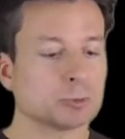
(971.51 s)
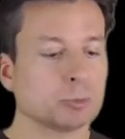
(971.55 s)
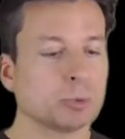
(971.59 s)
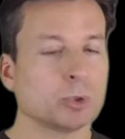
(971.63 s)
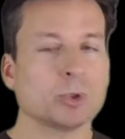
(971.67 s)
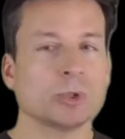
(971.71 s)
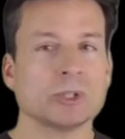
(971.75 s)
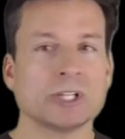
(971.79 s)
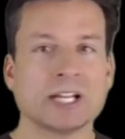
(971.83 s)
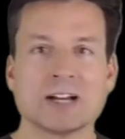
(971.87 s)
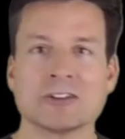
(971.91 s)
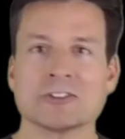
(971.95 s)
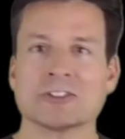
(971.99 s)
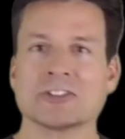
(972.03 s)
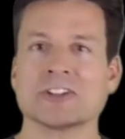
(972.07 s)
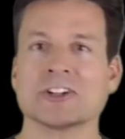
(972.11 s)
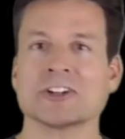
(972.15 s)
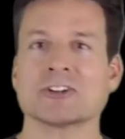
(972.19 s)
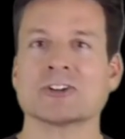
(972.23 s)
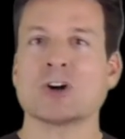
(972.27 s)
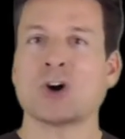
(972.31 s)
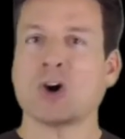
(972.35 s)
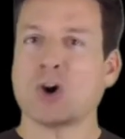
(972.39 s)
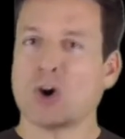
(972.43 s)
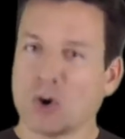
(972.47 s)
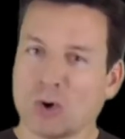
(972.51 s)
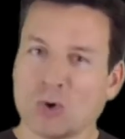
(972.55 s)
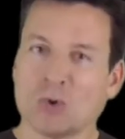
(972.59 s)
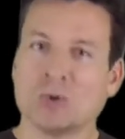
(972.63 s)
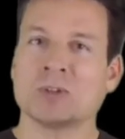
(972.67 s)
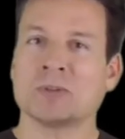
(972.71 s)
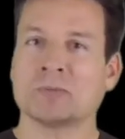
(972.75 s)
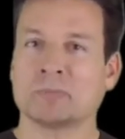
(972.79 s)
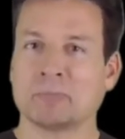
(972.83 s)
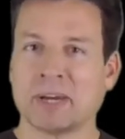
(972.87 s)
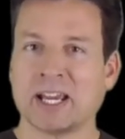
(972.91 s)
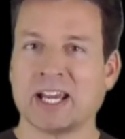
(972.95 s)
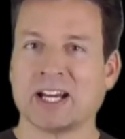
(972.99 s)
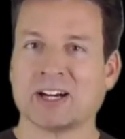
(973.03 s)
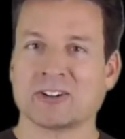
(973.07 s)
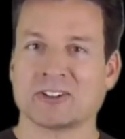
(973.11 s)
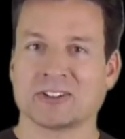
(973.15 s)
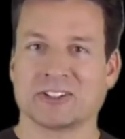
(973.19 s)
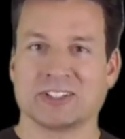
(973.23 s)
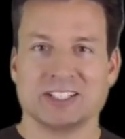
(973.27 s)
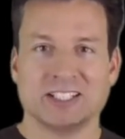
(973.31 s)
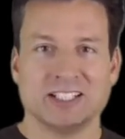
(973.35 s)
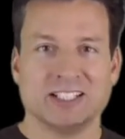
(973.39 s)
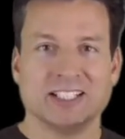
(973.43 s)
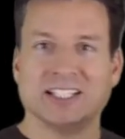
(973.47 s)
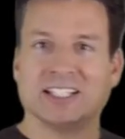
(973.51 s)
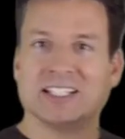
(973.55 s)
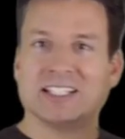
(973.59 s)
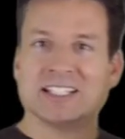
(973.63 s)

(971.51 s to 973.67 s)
put out their own parody